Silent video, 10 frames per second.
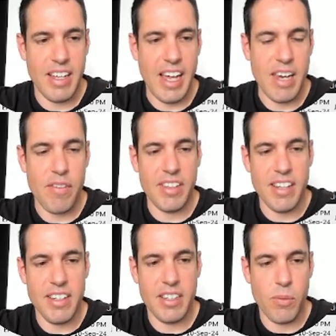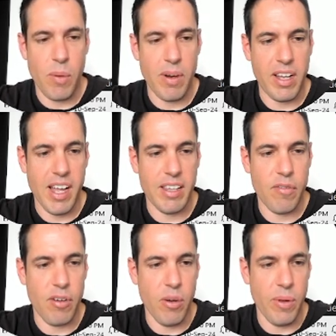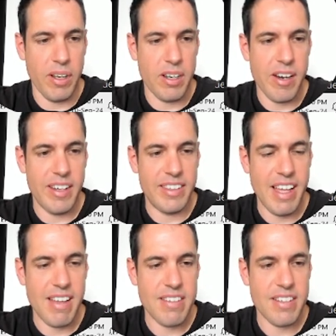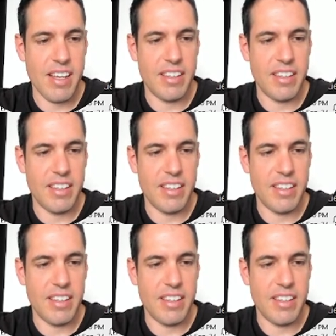and if it doesn't, we will create the following: current task,